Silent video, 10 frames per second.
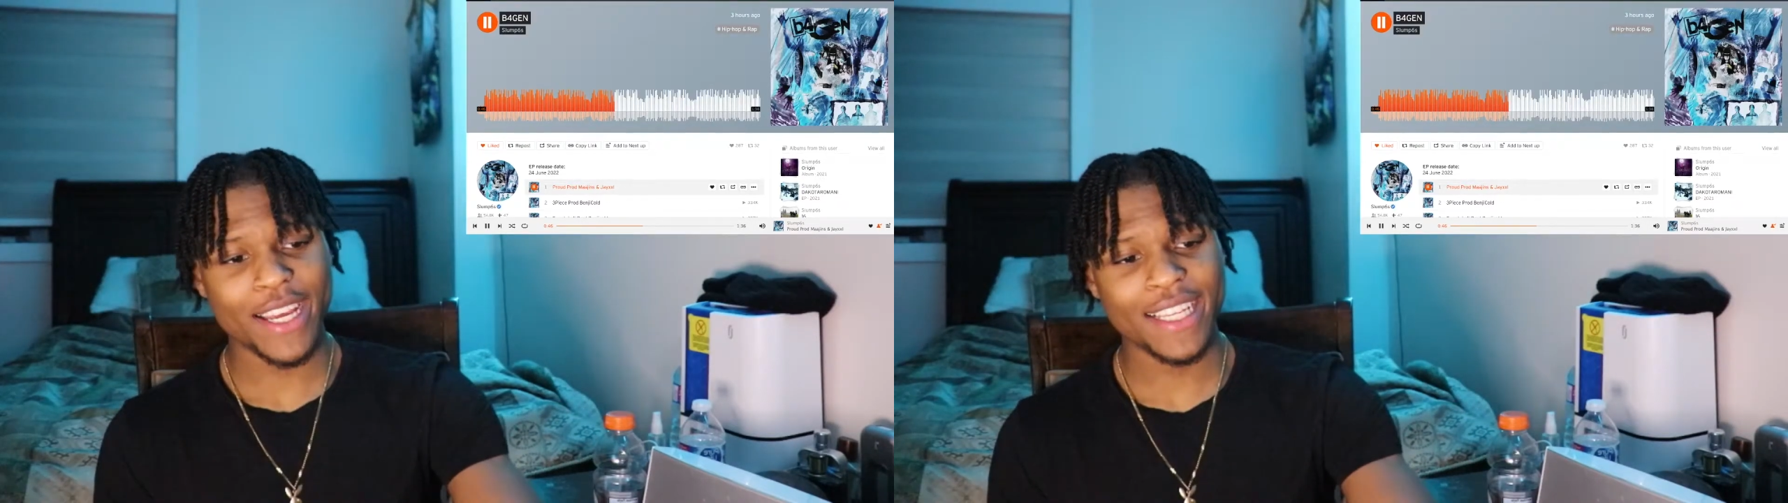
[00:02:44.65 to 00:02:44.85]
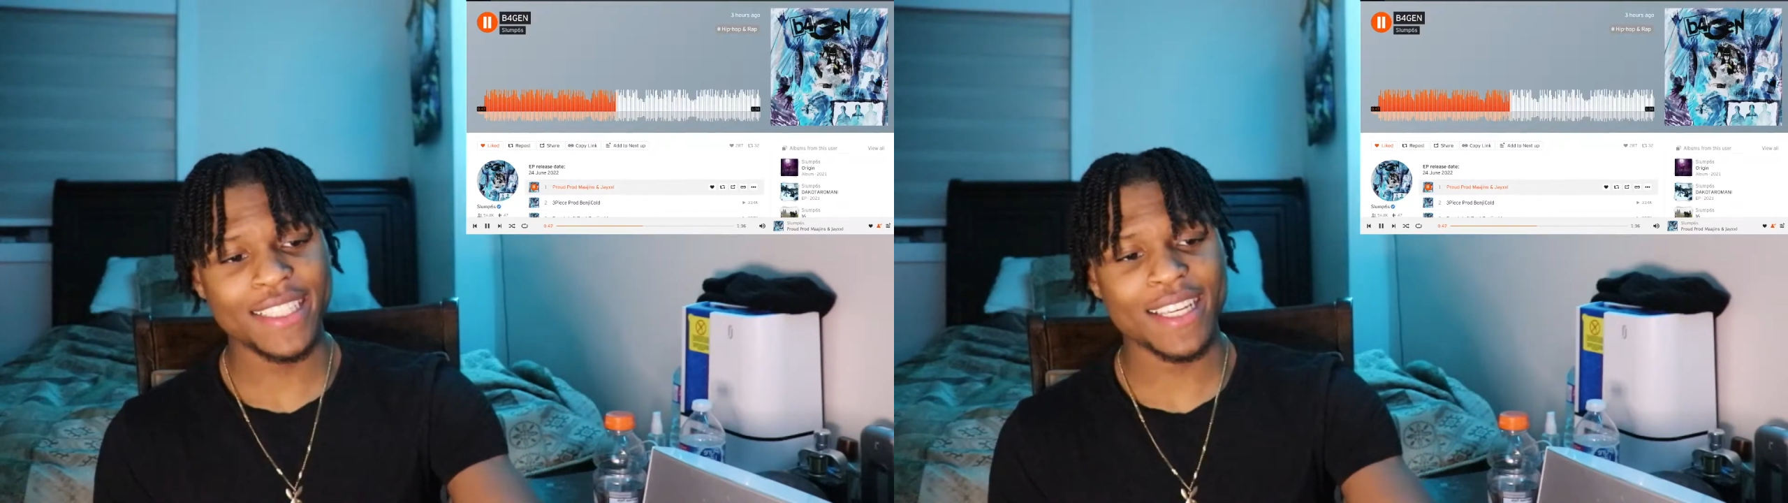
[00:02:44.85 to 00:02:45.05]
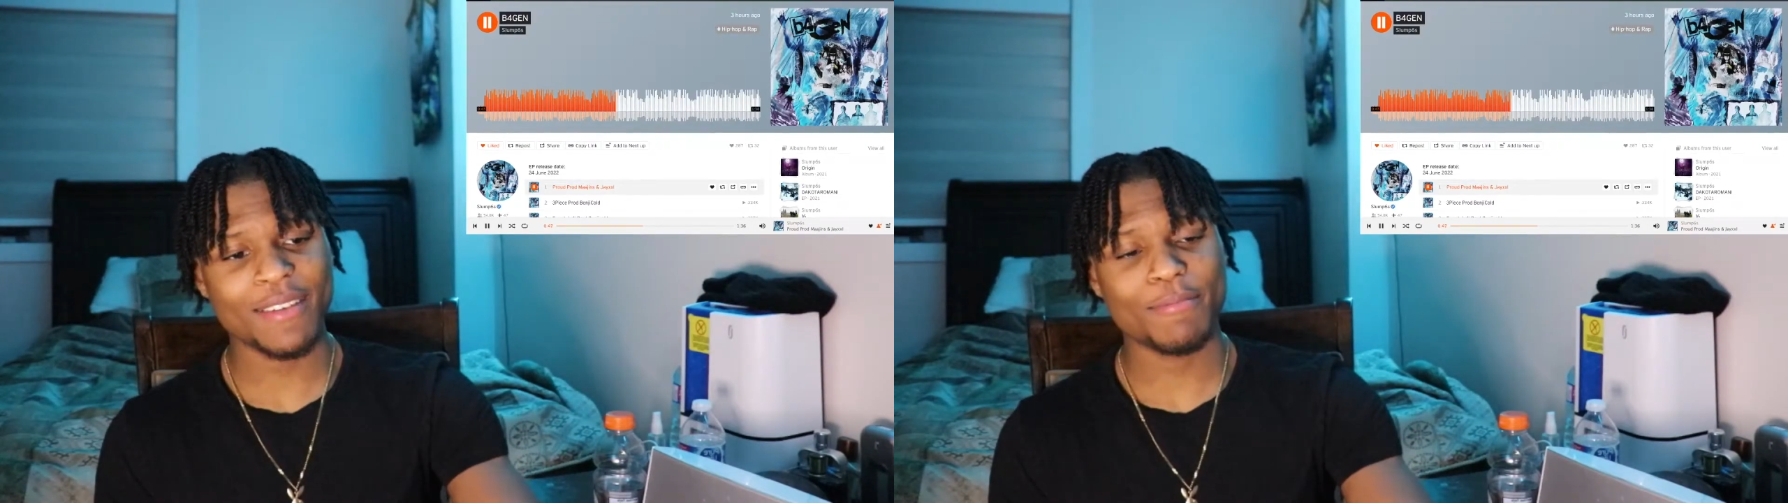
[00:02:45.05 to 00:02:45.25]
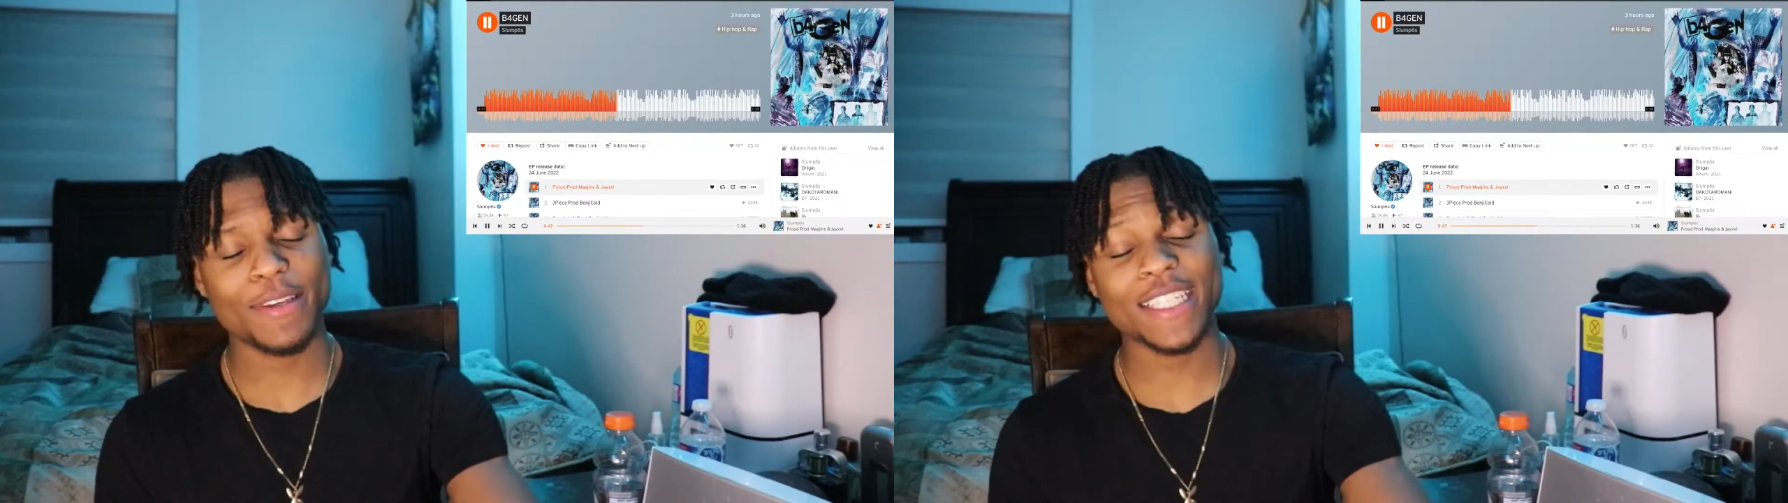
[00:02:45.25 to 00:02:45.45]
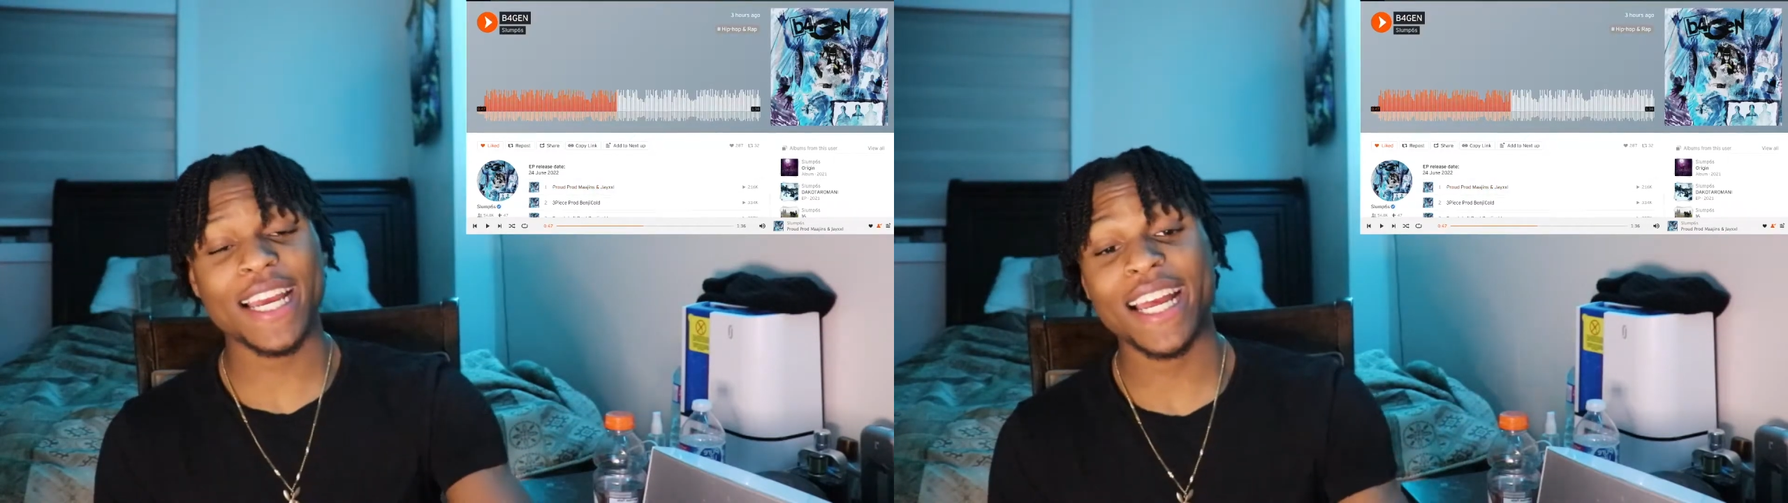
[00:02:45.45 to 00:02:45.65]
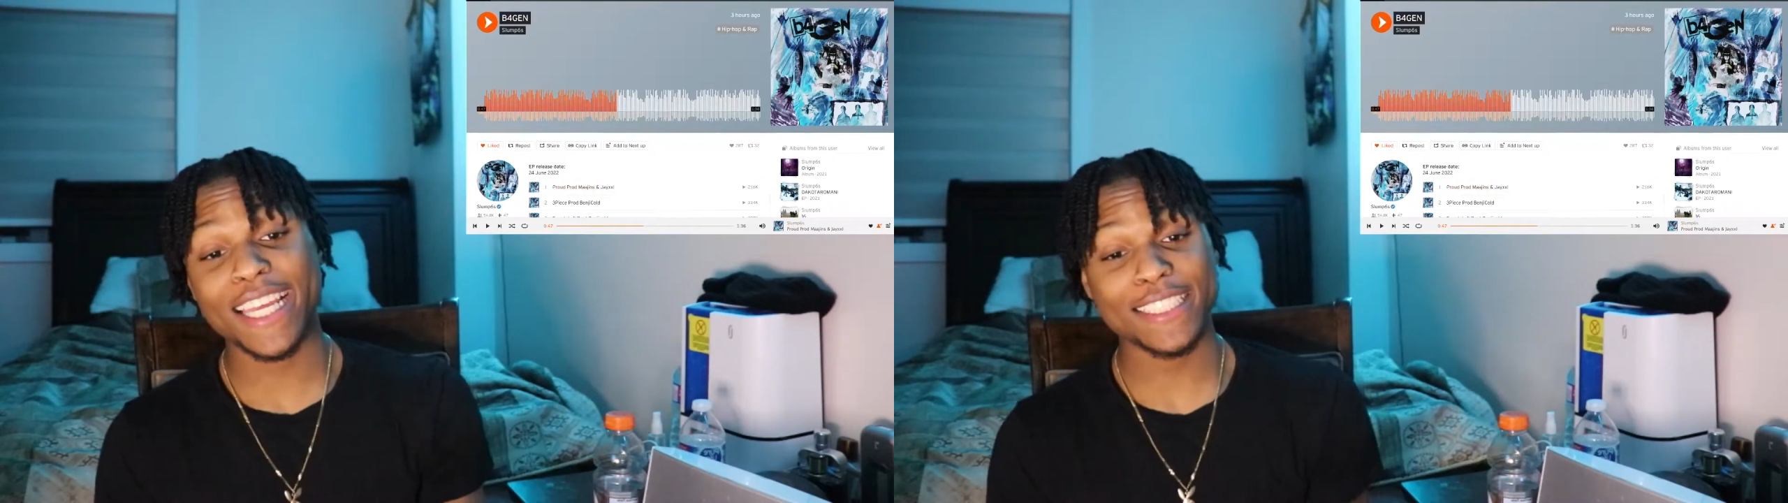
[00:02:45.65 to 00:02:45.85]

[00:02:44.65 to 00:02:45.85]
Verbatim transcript: He said, bitch, I got kids,